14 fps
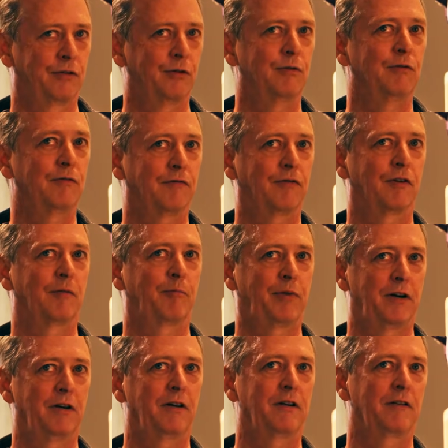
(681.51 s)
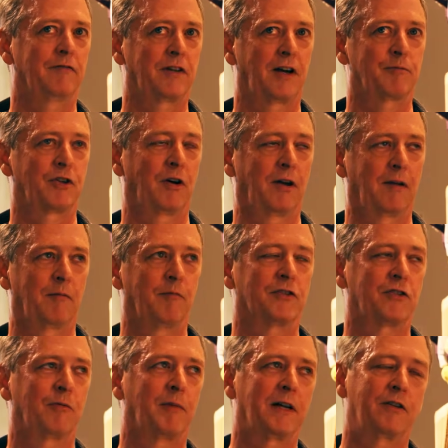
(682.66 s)
too for a period of time.
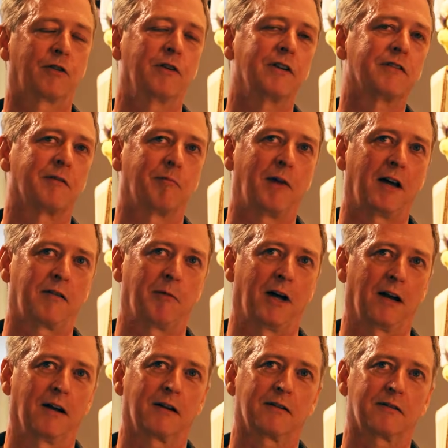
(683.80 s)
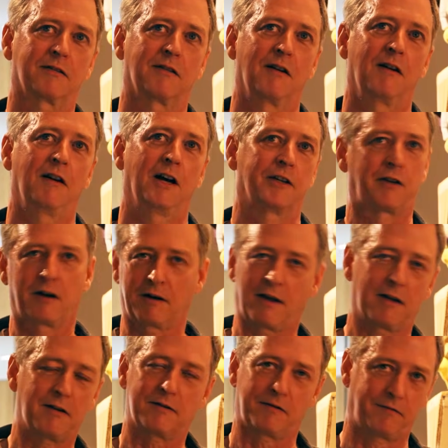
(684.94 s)
So my degree's in mathematics. I started
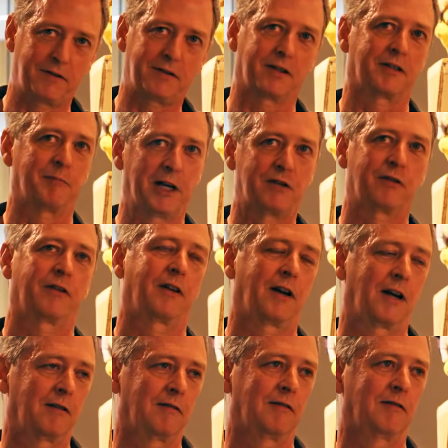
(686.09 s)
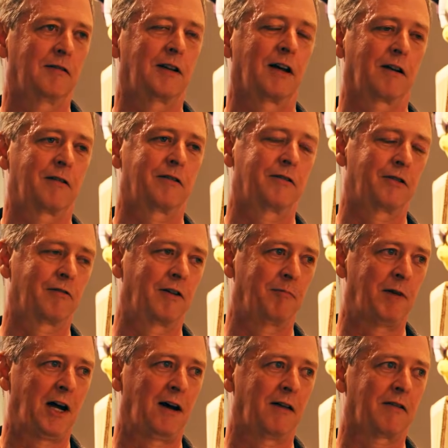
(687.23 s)
out as a physics major, and then I got a degree in
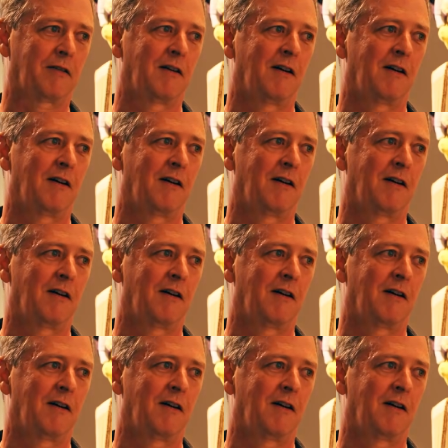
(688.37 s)
math.